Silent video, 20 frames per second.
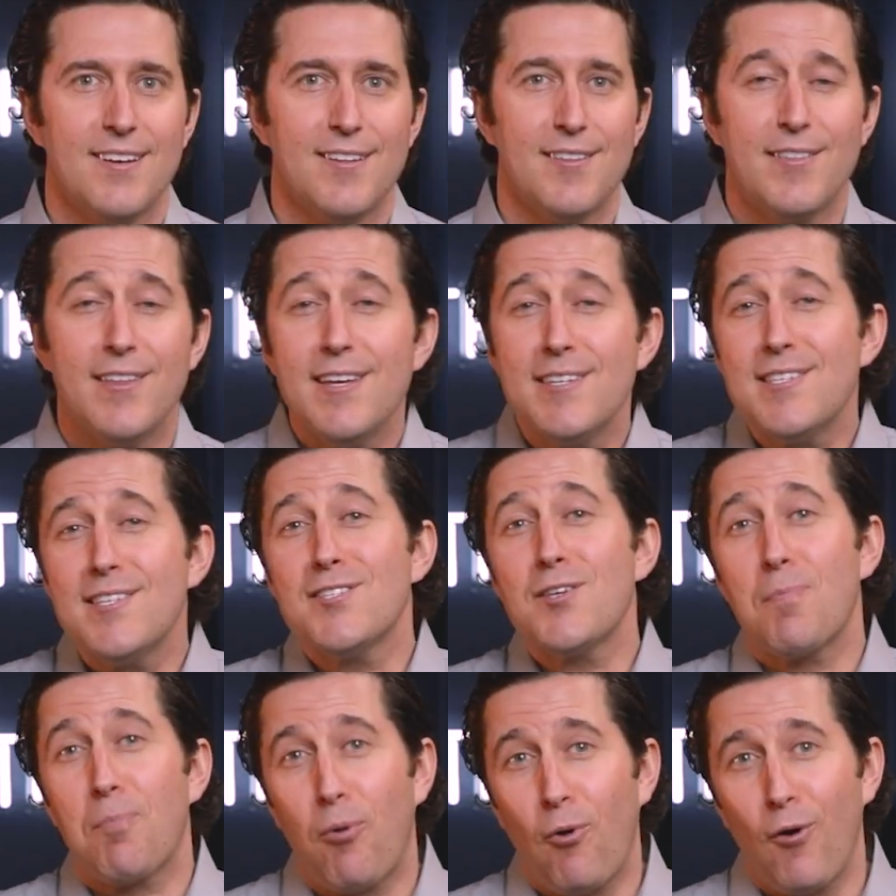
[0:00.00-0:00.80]
This is
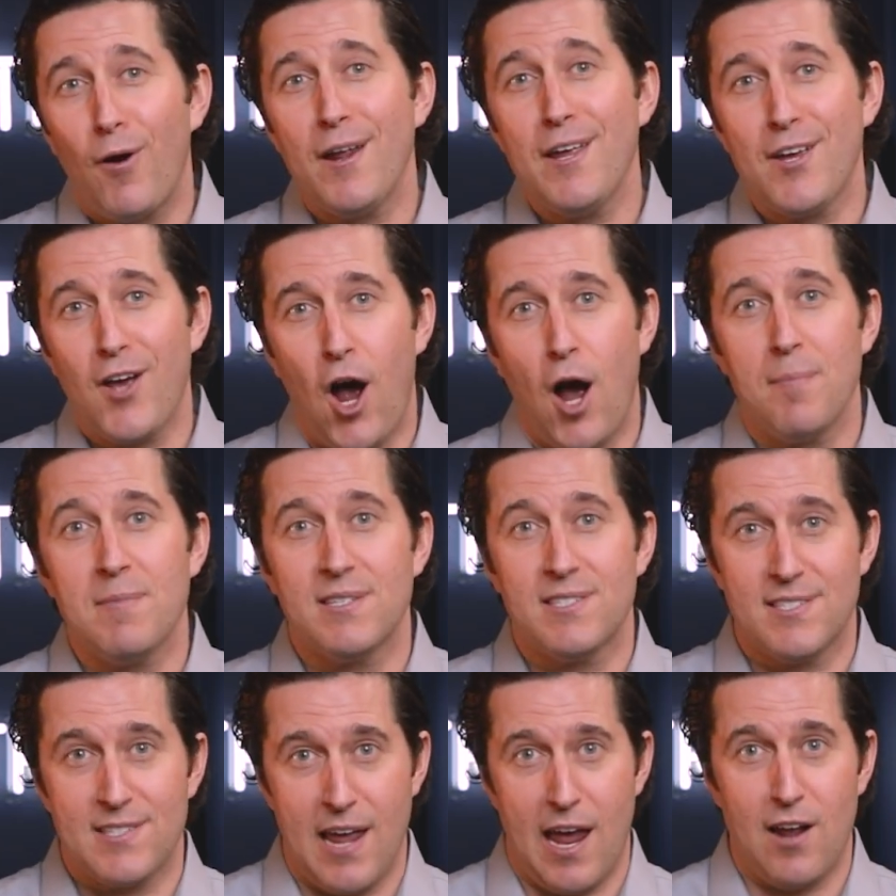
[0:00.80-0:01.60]
a pretty common
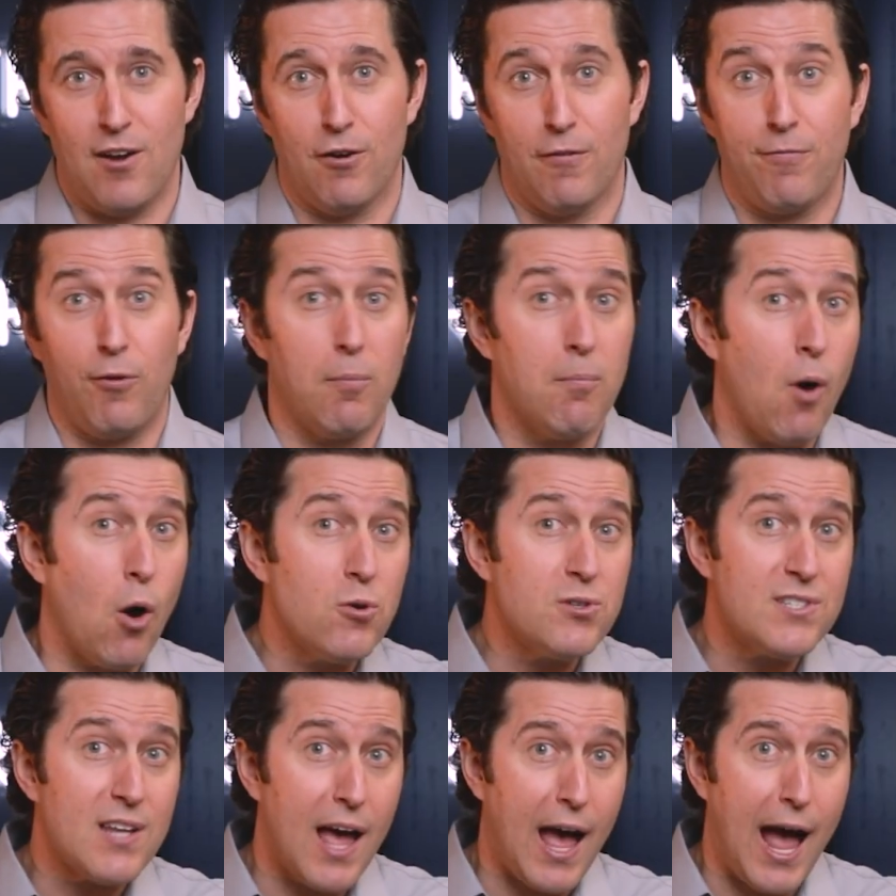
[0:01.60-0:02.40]
standard for
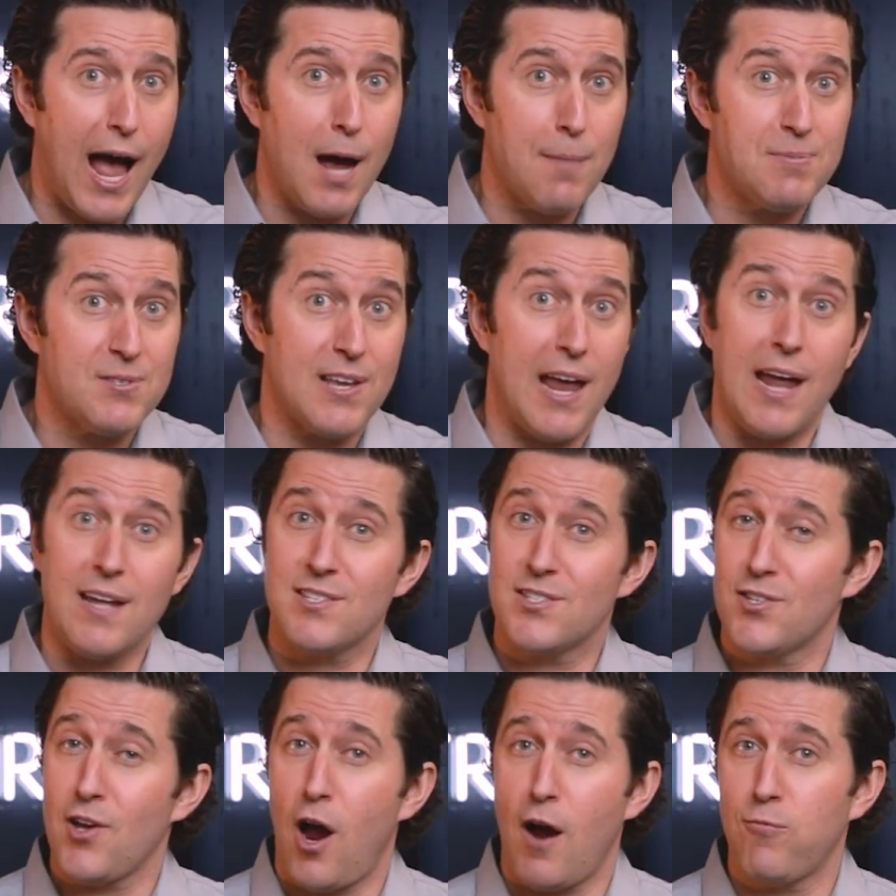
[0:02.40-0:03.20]
most apps and
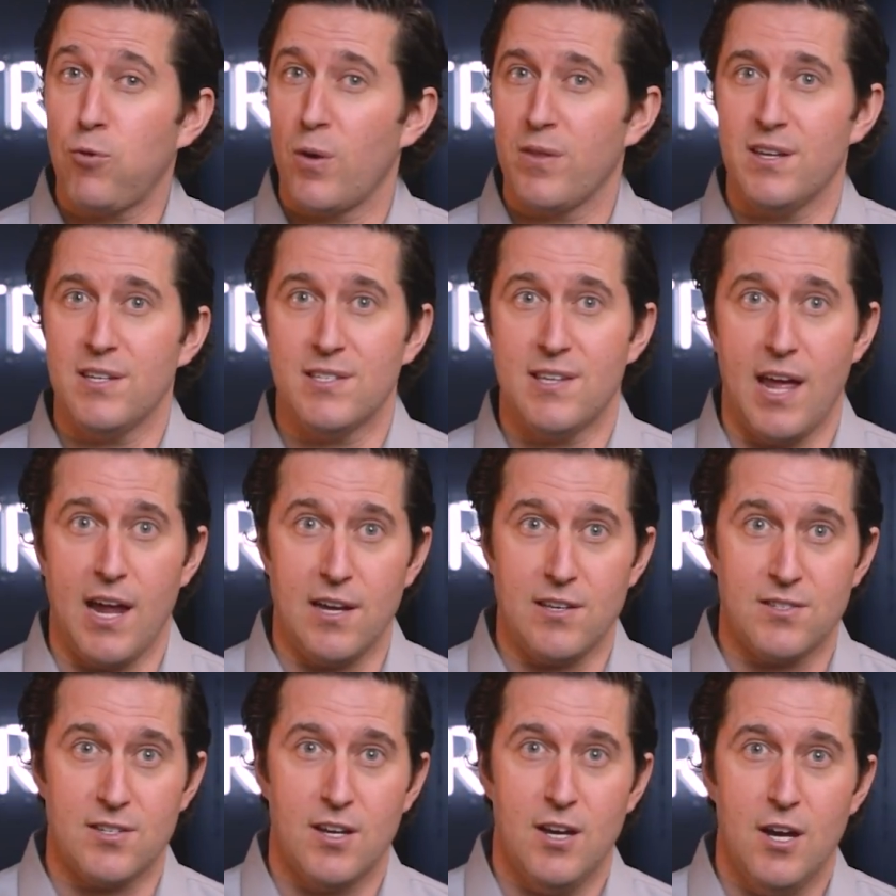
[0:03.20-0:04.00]
software these
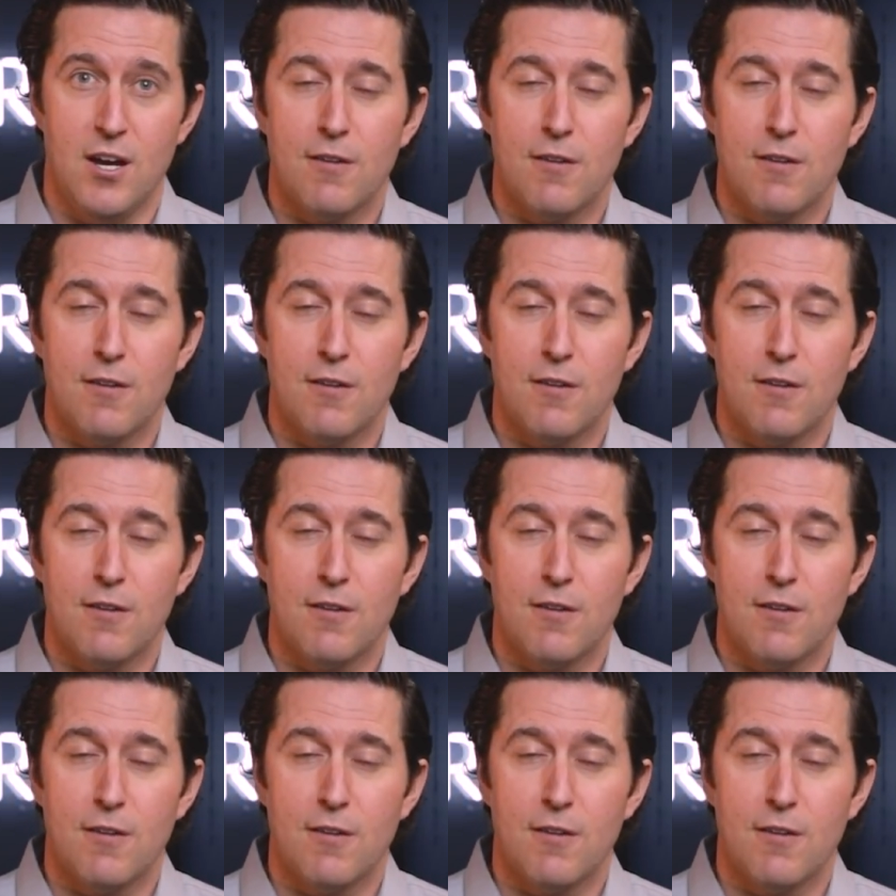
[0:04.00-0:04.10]
days.